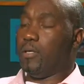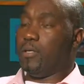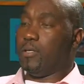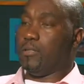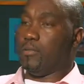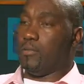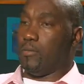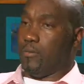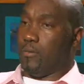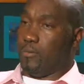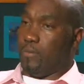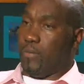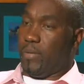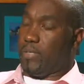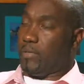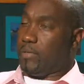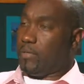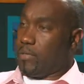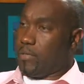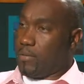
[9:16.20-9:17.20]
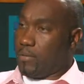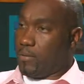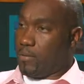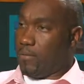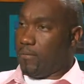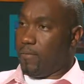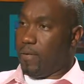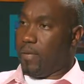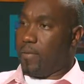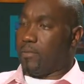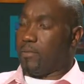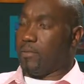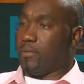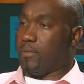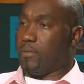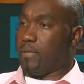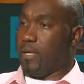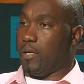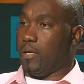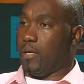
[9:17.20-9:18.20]
to businesses, developers
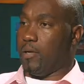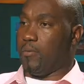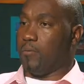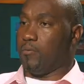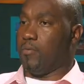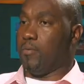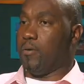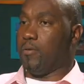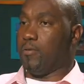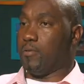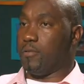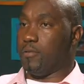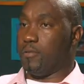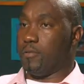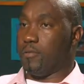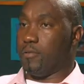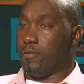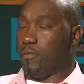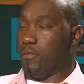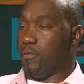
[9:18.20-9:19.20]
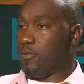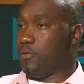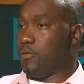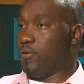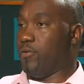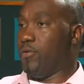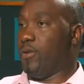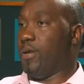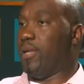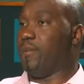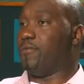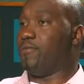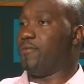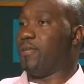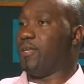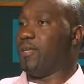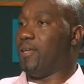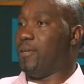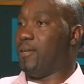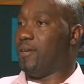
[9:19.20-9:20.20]
that are most green for
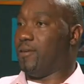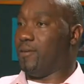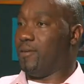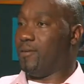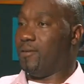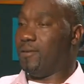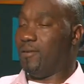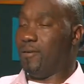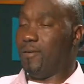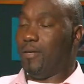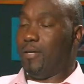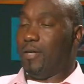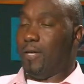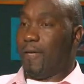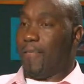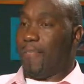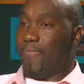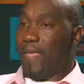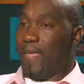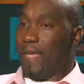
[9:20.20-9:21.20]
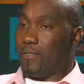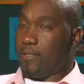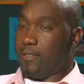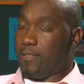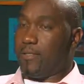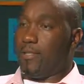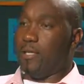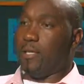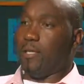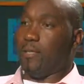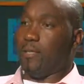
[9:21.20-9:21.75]
the year. That's still in